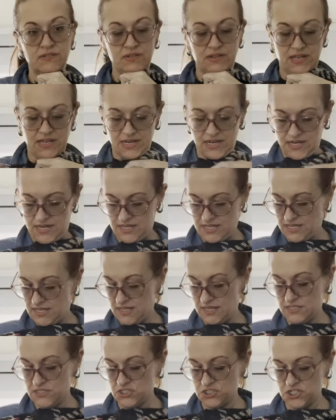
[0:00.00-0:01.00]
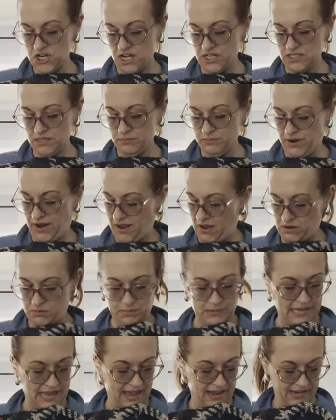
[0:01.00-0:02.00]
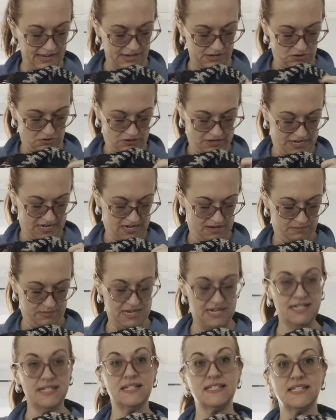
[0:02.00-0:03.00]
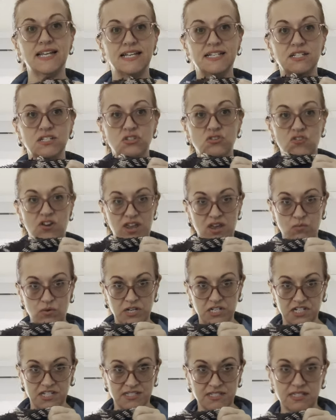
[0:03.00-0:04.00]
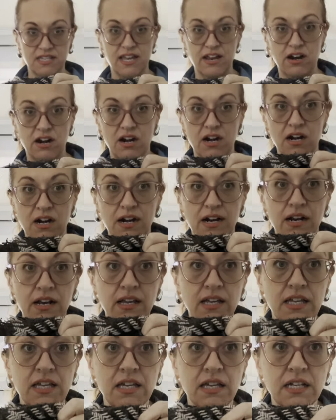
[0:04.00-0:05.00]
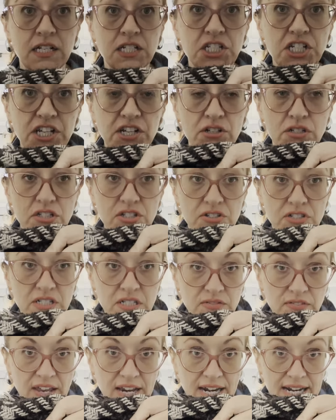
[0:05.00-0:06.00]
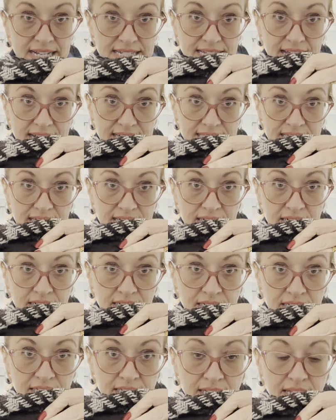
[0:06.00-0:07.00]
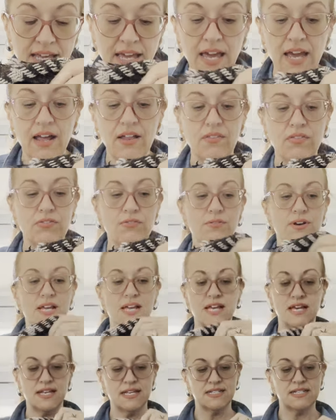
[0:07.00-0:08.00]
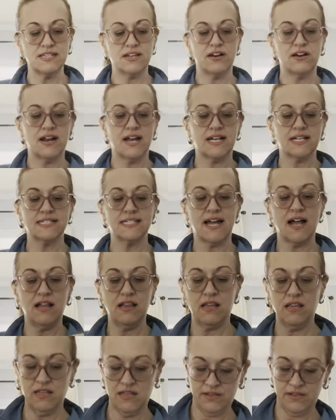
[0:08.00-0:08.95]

And it is chocolate brown, black, and cream. It is a size three, which is their, Chico's uses vanity sizing. And three is their XL.